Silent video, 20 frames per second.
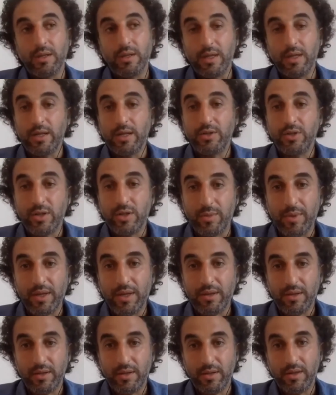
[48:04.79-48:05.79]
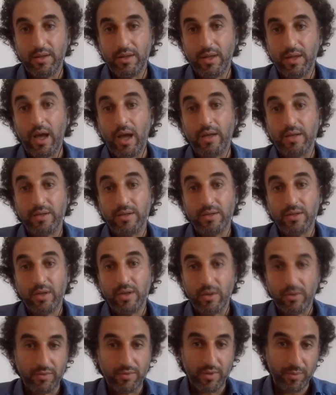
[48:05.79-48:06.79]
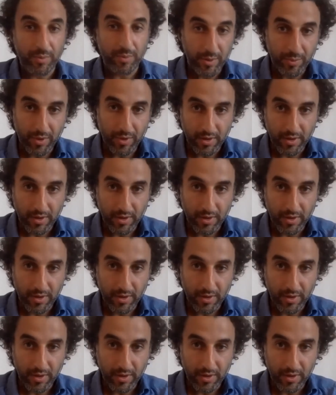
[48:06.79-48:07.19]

delegitimated in the eyes of the people.